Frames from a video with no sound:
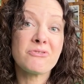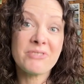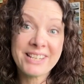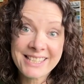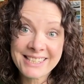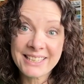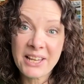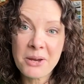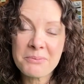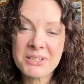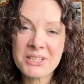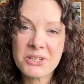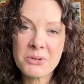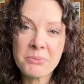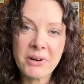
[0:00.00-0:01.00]
recently opened a
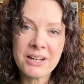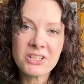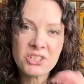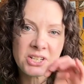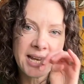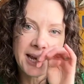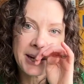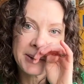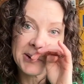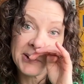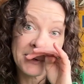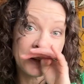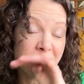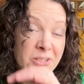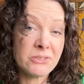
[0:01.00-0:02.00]
new branch down
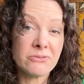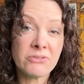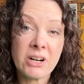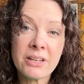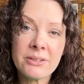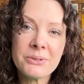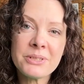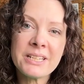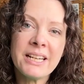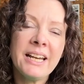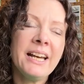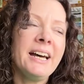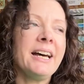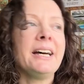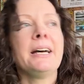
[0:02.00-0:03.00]
on London Road,
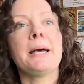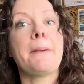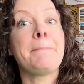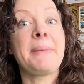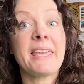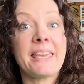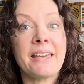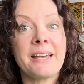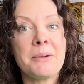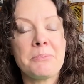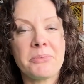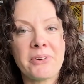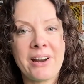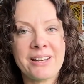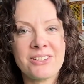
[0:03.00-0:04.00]
a bigger
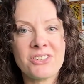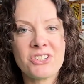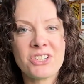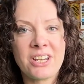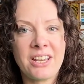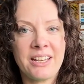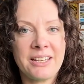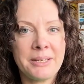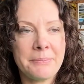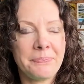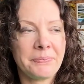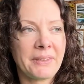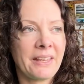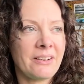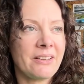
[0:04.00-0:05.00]
branch,
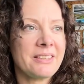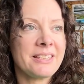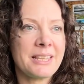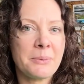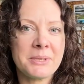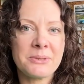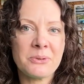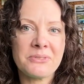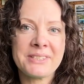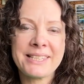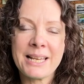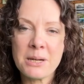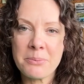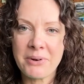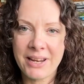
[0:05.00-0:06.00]
and I think they were sort of
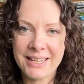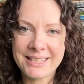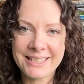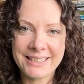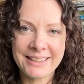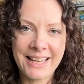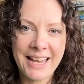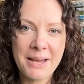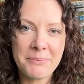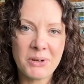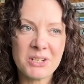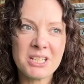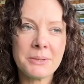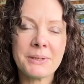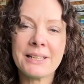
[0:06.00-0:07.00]
celebrating that by
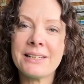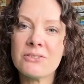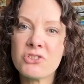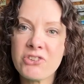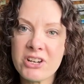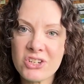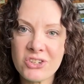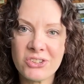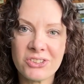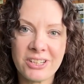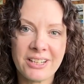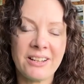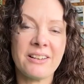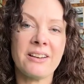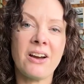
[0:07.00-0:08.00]
doing a little treasure hunt.
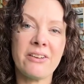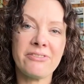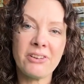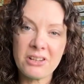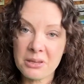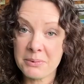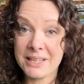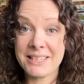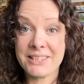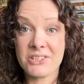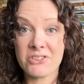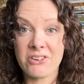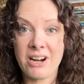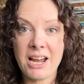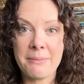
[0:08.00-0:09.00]
And I follow them on
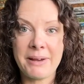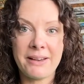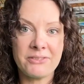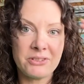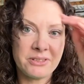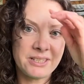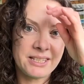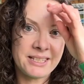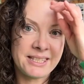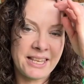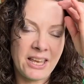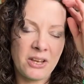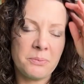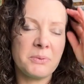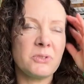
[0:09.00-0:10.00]
Instagram. I have done since they
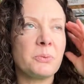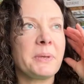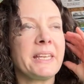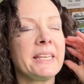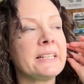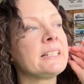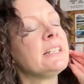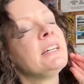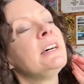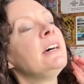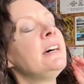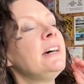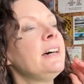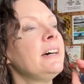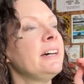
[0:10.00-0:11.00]
opened up here,
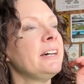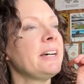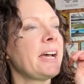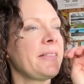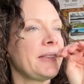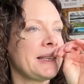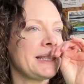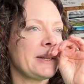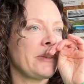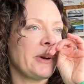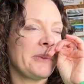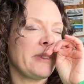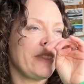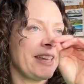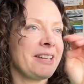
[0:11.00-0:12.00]
and they said, right,
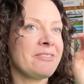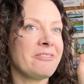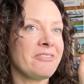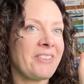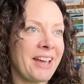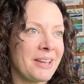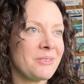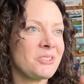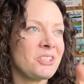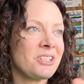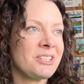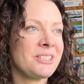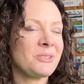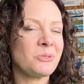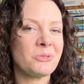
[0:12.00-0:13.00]
we've hidden
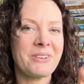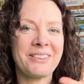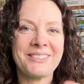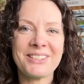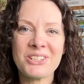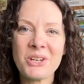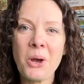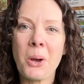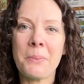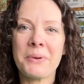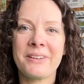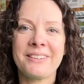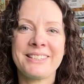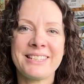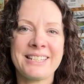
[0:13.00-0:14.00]
vouchers all around the
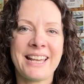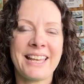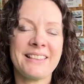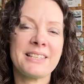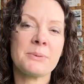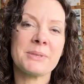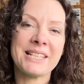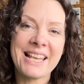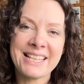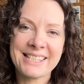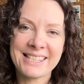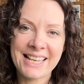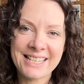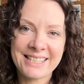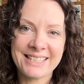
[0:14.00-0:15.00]
shop today, and this was last
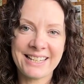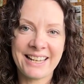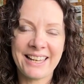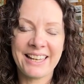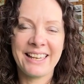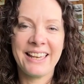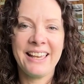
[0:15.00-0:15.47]
Saturday.